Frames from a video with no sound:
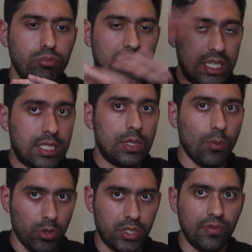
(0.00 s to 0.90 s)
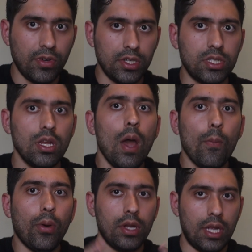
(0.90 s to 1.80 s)
DC multiverse
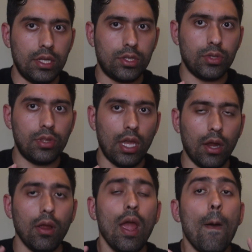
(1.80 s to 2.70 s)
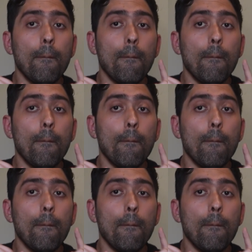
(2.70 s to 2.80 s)
put into there,